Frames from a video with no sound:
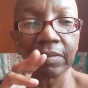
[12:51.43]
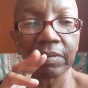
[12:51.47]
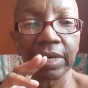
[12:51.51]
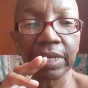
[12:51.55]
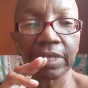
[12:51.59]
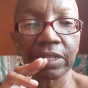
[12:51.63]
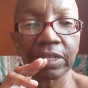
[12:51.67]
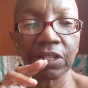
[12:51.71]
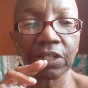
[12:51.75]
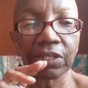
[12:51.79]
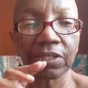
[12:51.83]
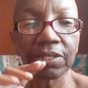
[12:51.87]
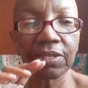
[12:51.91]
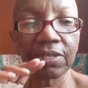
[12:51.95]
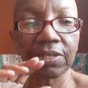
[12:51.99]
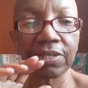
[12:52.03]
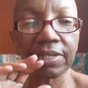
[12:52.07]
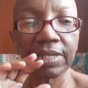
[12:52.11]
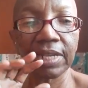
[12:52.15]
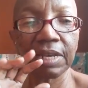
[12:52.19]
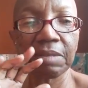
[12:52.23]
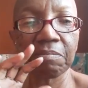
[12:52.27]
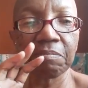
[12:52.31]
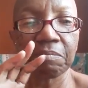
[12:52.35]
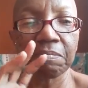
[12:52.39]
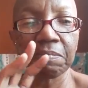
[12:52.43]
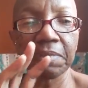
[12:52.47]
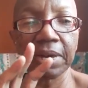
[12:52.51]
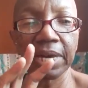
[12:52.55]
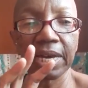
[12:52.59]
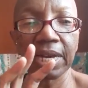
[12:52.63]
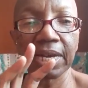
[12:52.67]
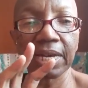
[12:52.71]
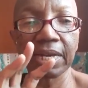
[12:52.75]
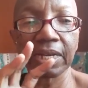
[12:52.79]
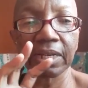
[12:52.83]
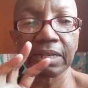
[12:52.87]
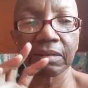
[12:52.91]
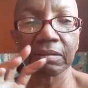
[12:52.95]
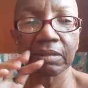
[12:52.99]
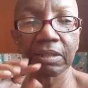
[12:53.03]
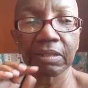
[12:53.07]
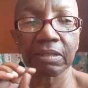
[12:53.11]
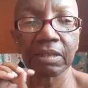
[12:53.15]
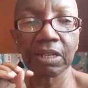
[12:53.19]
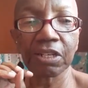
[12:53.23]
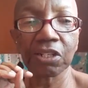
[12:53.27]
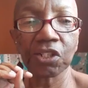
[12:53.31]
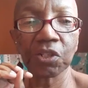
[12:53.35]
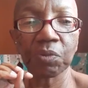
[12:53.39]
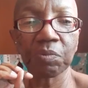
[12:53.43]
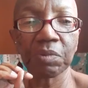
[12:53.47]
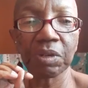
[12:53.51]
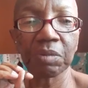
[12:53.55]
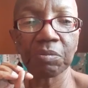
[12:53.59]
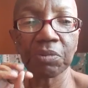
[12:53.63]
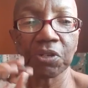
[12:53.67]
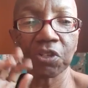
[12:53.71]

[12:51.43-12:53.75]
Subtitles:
it doesn't seem big. Things may